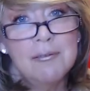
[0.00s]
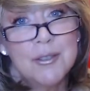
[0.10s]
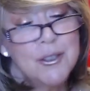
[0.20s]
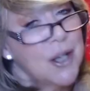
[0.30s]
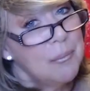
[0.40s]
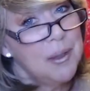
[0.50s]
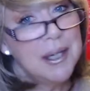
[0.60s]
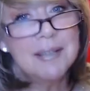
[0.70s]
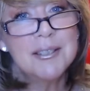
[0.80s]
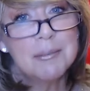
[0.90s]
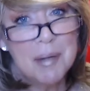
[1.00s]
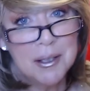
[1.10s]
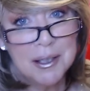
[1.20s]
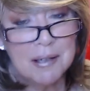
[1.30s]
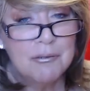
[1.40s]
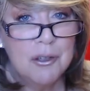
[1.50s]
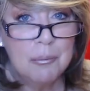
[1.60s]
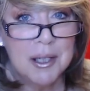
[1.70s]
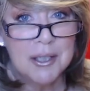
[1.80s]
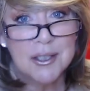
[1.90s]
for stopping in, spending a few
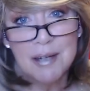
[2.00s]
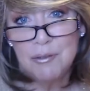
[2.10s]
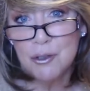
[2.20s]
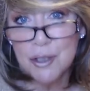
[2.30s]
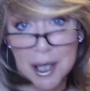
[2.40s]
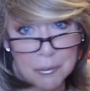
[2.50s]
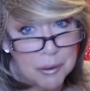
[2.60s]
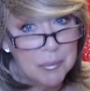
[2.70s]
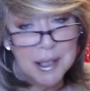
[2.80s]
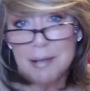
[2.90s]
minutes of your day with me.